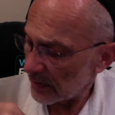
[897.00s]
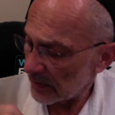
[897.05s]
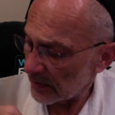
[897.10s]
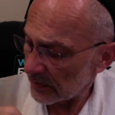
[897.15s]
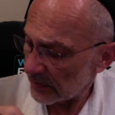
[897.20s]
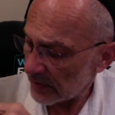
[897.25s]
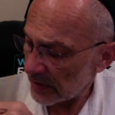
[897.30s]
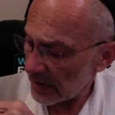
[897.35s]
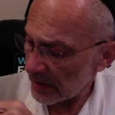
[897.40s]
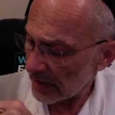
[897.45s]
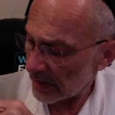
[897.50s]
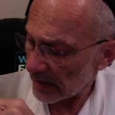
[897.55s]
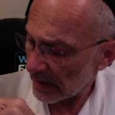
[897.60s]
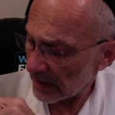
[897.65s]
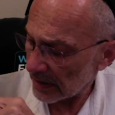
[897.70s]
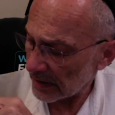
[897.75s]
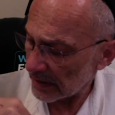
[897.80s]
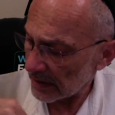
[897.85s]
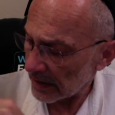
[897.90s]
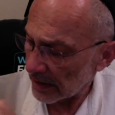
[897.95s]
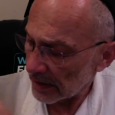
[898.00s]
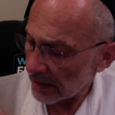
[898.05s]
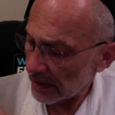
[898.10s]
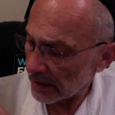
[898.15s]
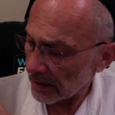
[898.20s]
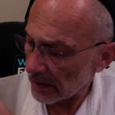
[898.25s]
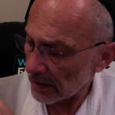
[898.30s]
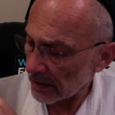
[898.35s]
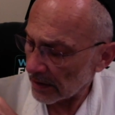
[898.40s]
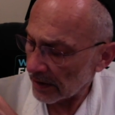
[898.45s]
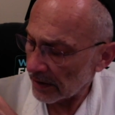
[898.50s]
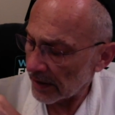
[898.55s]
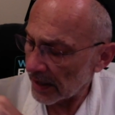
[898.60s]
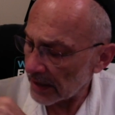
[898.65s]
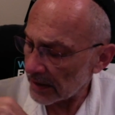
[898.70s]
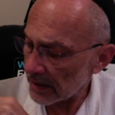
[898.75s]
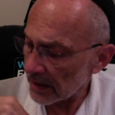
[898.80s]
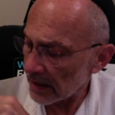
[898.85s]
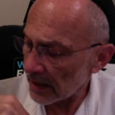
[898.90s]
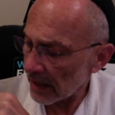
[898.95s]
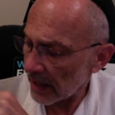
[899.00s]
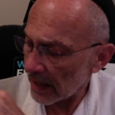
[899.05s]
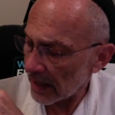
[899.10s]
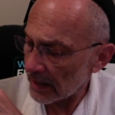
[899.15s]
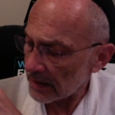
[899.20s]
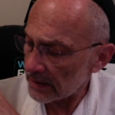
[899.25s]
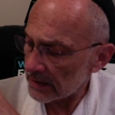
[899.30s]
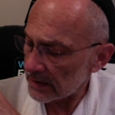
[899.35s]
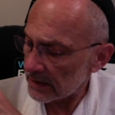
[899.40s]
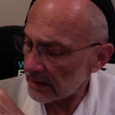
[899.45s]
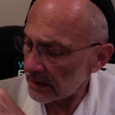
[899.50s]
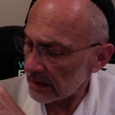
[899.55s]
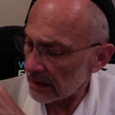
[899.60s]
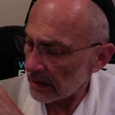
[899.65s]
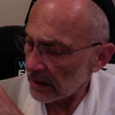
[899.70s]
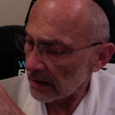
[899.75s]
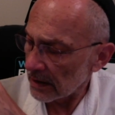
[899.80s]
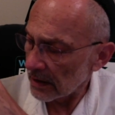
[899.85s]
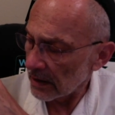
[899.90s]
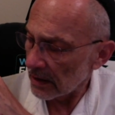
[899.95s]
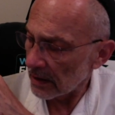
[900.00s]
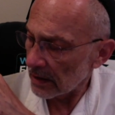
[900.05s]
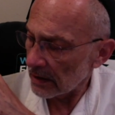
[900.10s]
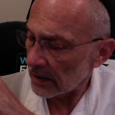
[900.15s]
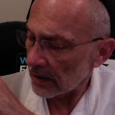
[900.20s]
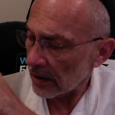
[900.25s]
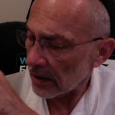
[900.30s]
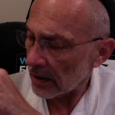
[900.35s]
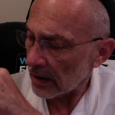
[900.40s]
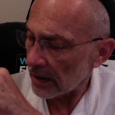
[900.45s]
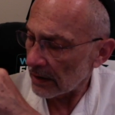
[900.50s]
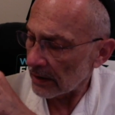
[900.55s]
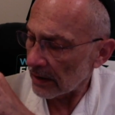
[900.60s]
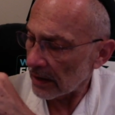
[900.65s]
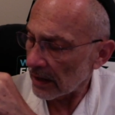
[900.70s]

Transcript: see the little connecting lights, the